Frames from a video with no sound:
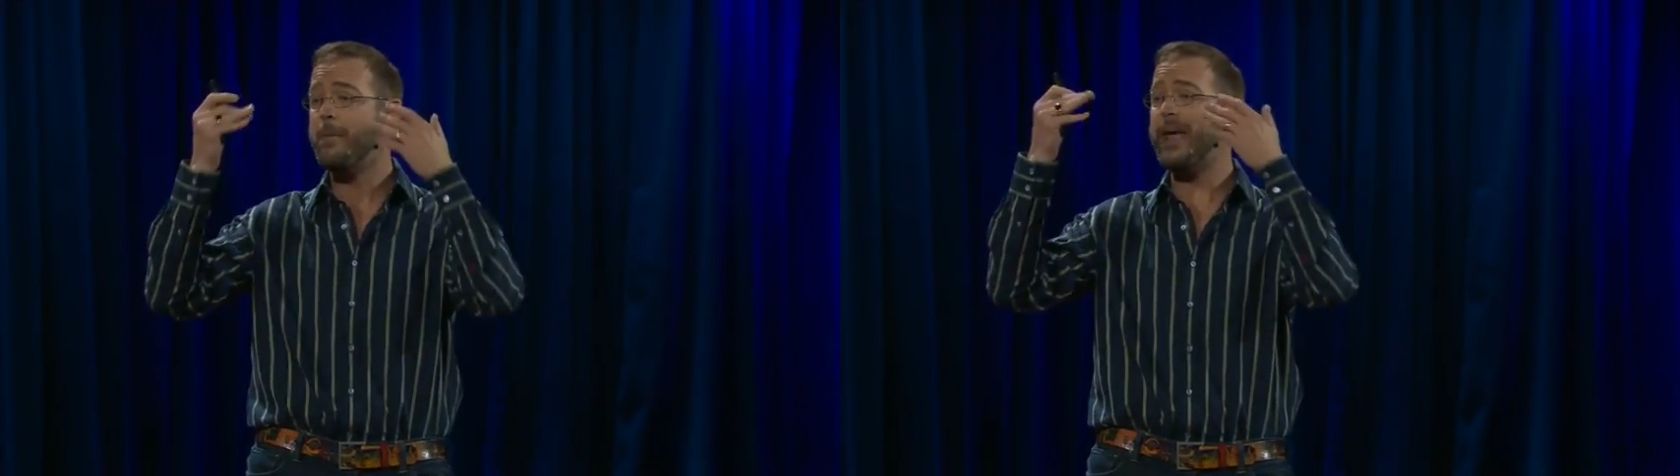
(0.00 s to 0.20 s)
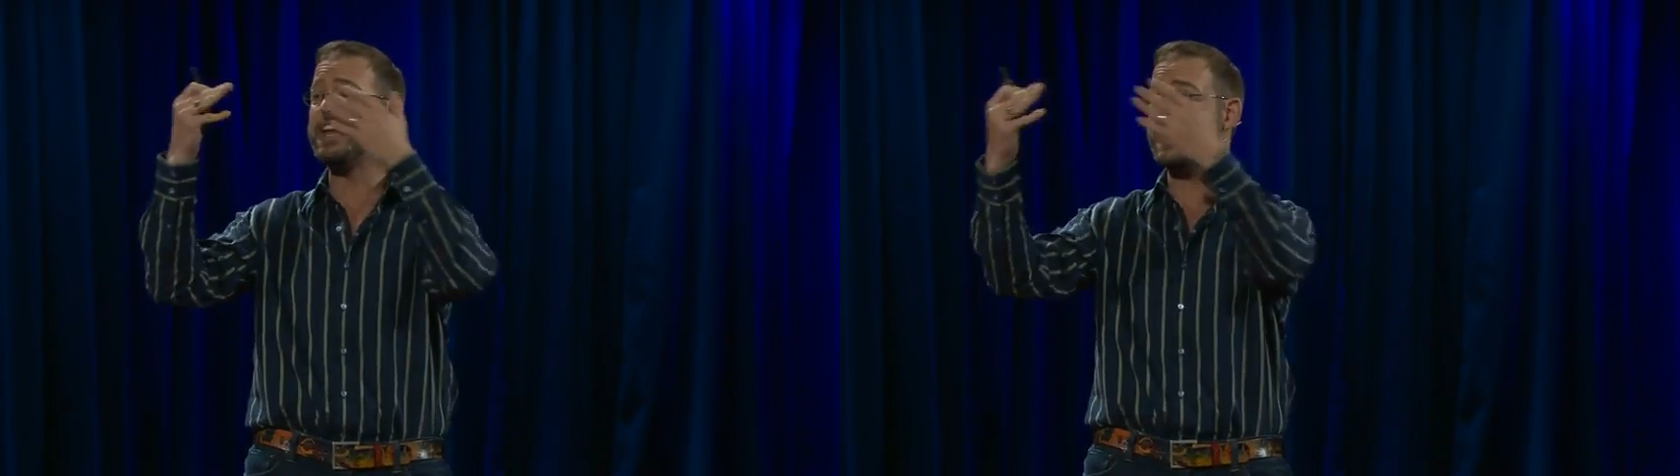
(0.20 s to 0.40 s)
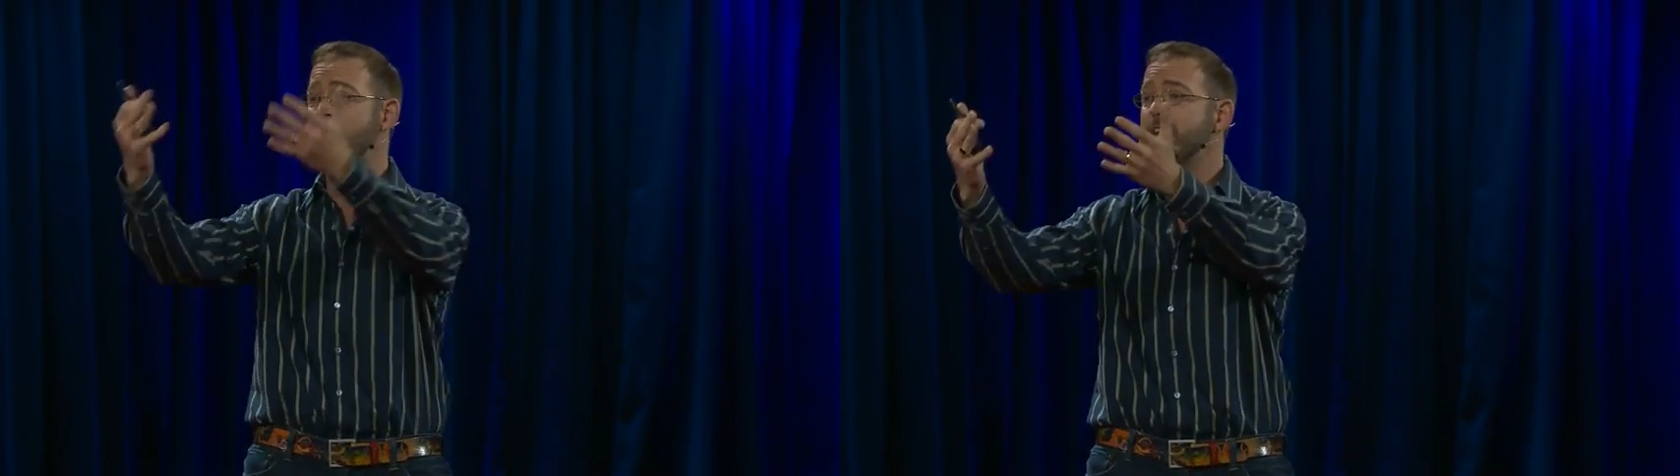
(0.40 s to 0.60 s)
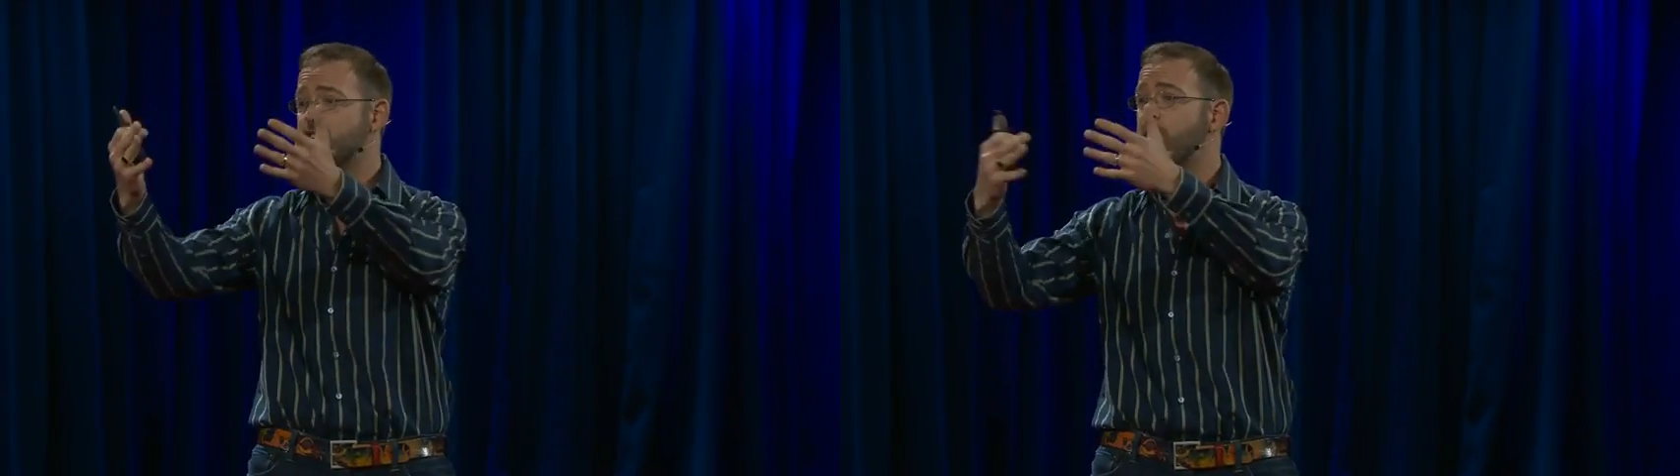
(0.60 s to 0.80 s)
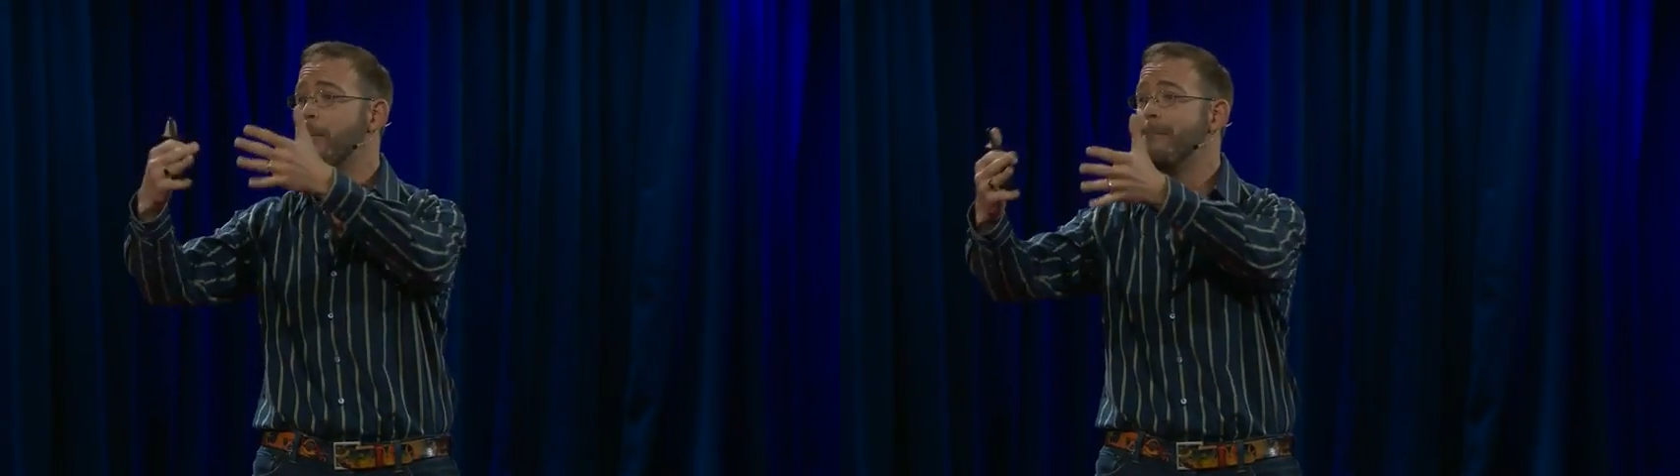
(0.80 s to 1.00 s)
make an image
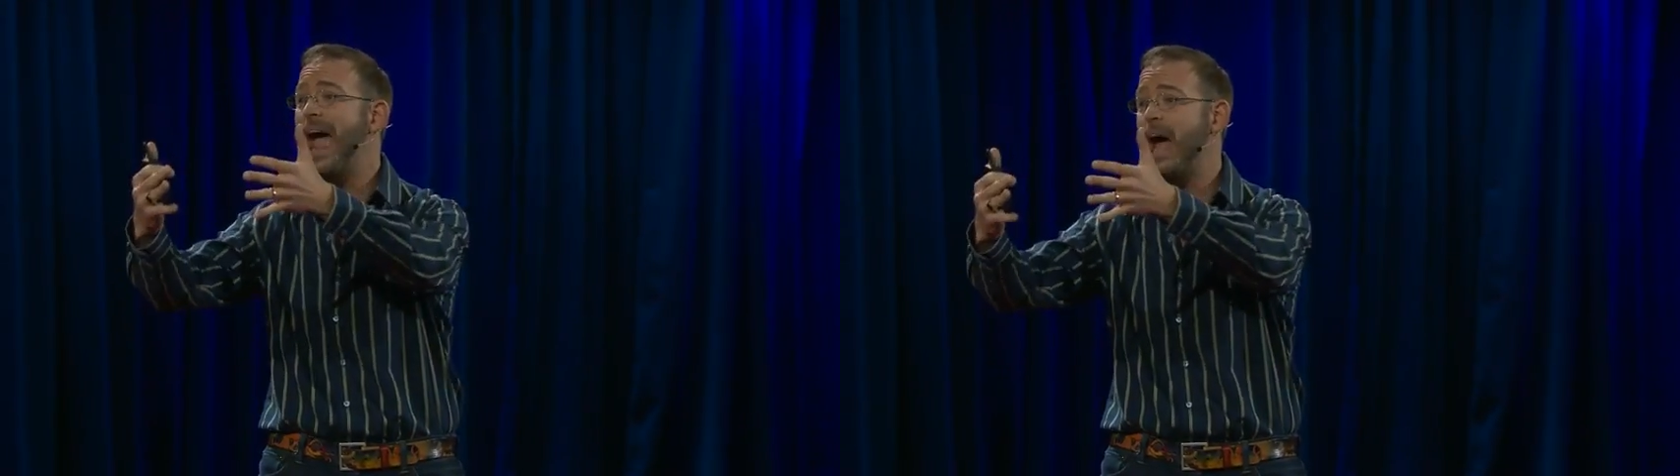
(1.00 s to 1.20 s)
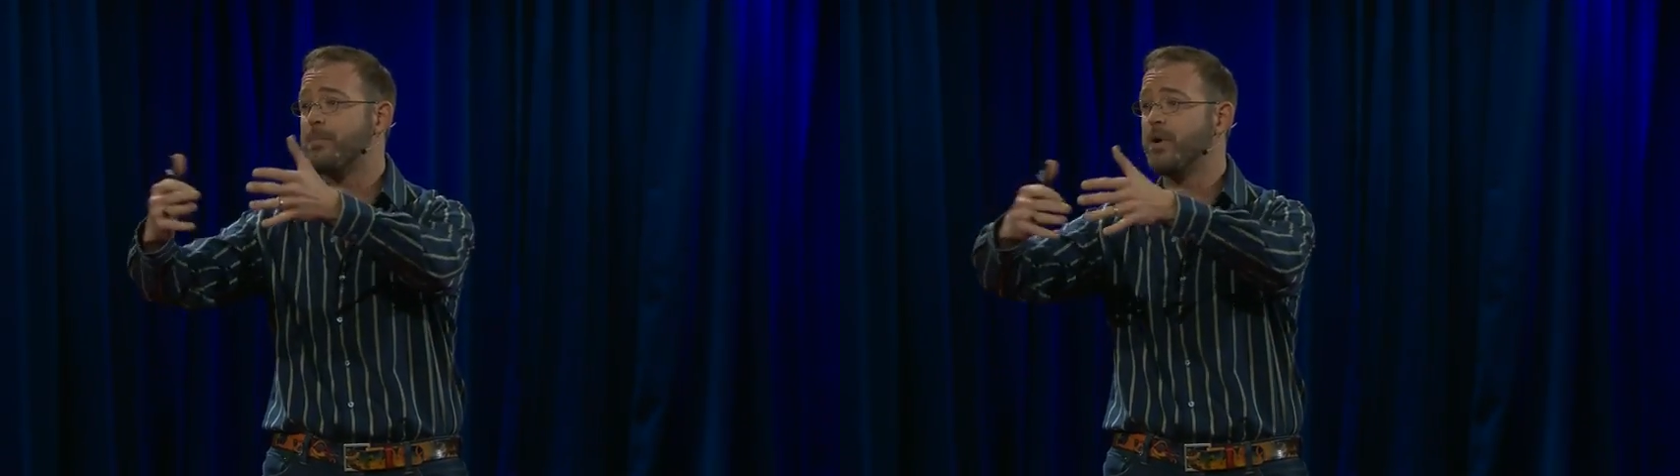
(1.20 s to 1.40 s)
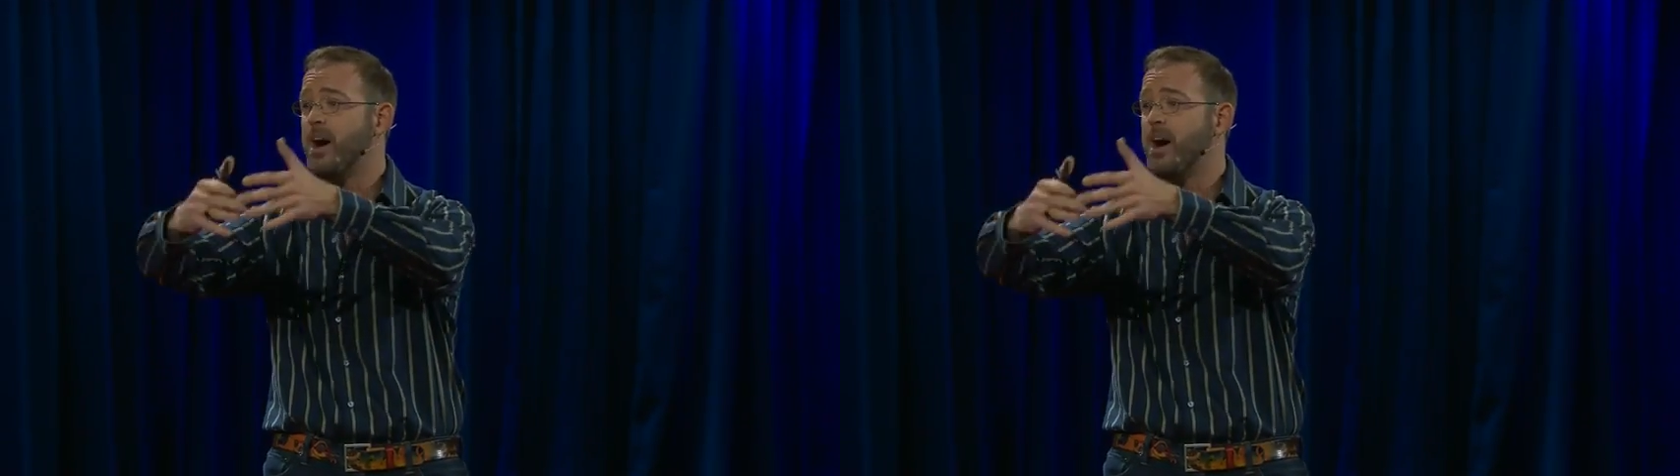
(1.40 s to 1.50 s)
or a map